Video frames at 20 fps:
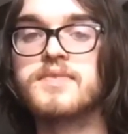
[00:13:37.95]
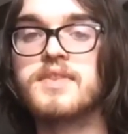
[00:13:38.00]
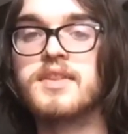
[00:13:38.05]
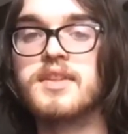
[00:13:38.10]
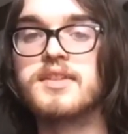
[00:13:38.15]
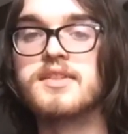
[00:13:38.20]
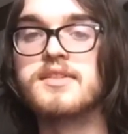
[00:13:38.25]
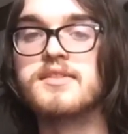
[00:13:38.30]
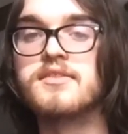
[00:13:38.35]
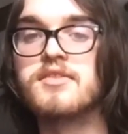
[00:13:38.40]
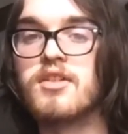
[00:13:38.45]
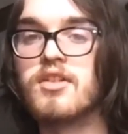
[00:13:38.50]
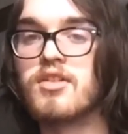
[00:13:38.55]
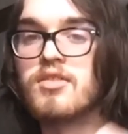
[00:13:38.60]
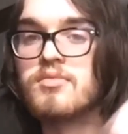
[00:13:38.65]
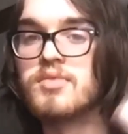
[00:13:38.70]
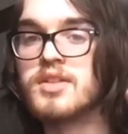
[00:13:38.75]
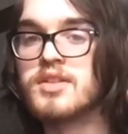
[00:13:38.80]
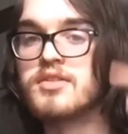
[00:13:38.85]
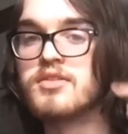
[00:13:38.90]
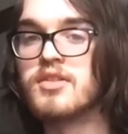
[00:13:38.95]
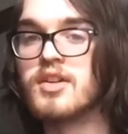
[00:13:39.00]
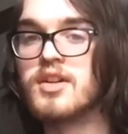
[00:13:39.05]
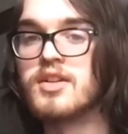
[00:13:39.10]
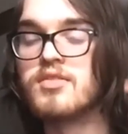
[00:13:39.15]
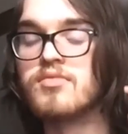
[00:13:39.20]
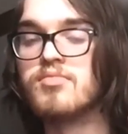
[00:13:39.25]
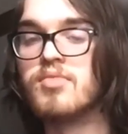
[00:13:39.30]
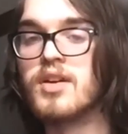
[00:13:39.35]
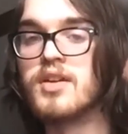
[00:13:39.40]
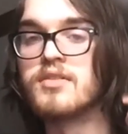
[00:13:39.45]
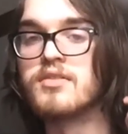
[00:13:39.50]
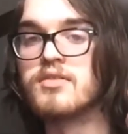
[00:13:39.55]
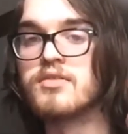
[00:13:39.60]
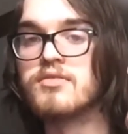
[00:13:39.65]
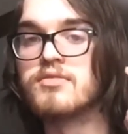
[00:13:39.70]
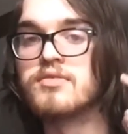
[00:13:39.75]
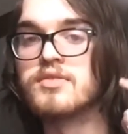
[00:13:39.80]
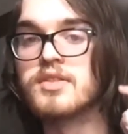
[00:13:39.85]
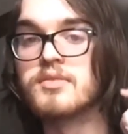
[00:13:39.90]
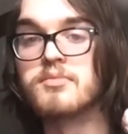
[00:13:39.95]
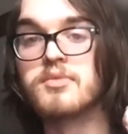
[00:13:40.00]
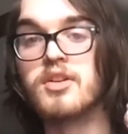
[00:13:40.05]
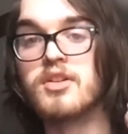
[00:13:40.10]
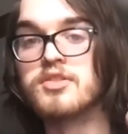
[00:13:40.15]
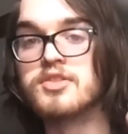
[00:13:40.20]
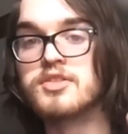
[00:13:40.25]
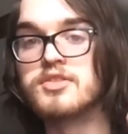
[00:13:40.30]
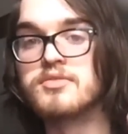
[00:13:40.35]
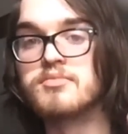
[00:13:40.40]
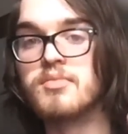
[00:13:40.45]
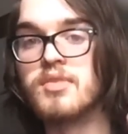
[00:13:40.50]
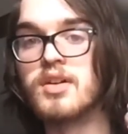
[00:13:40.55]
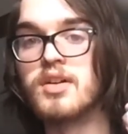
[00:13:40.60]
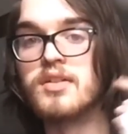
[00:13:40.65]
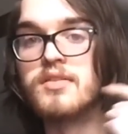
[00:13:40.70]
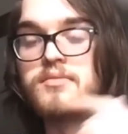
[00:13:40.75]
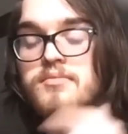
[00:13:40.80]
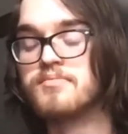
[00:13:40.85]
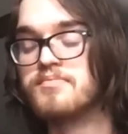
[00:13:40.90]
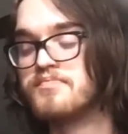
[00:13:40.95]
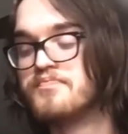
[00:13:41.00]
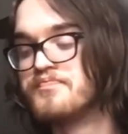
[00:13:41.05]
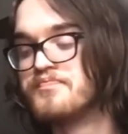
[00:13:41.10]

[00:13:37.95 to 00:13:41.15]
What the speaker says: and this is all being created by your own subconscious mind.